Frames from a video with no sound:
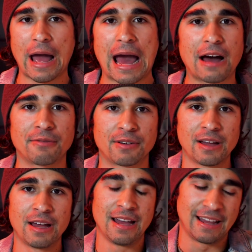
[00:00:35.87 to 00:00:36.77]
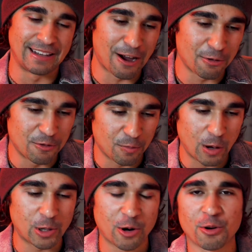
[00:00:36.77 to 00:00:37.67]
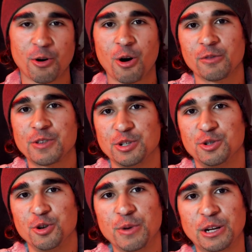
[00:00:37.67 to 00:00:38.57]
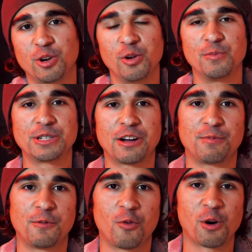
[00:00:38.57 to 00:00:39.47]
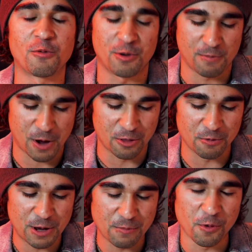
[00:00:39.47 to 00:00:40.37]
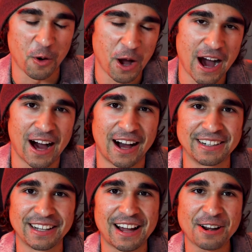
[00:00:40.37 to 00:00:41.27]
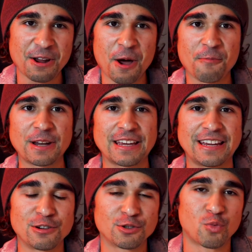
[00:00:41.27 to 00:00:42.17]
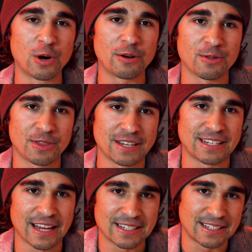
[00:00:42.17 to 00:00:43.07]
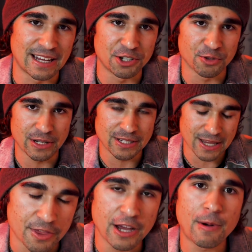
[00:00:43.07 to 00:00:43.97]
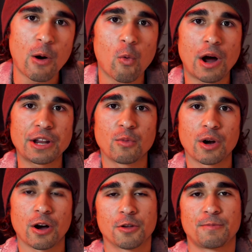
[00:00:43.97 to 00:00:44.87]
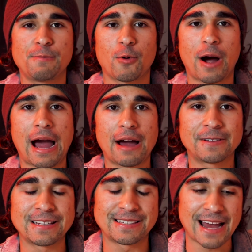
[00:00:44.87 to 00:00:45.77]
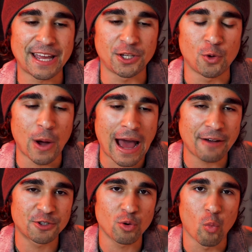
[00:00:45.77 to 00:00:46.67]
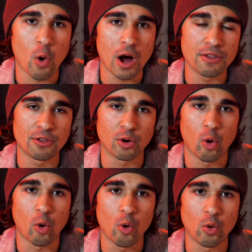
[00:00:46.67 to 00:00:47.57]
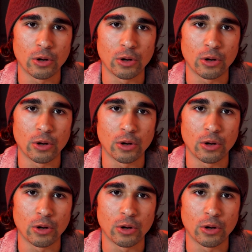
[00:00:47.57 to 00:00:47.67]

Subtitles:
have. Now, you've probably heard all of this doom and gloom stuff before from other people online, but here's where this gets dangerous. The thing about wanting what other people have is that you have to want their whole